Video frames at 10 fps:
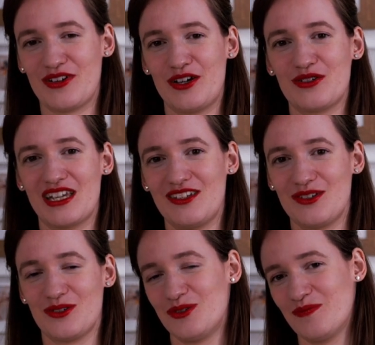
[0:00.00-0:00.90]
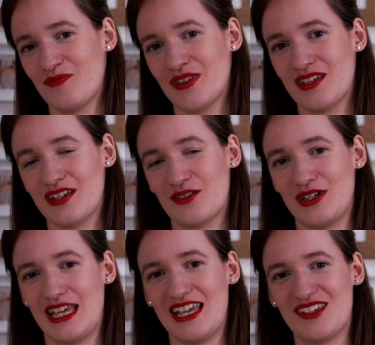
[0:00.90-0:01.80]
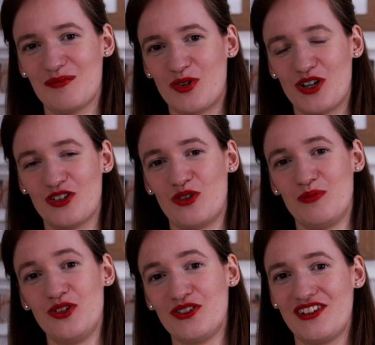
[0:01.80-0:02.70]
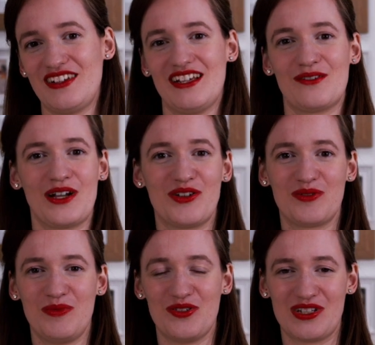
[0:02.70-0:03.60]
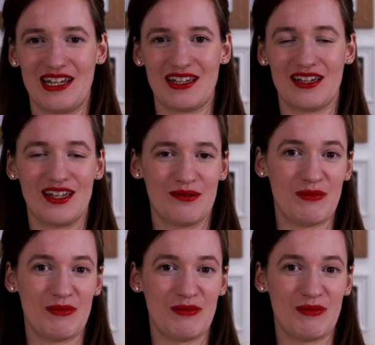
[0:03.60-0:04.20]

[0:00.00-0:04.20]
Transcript: How can you create more community around music?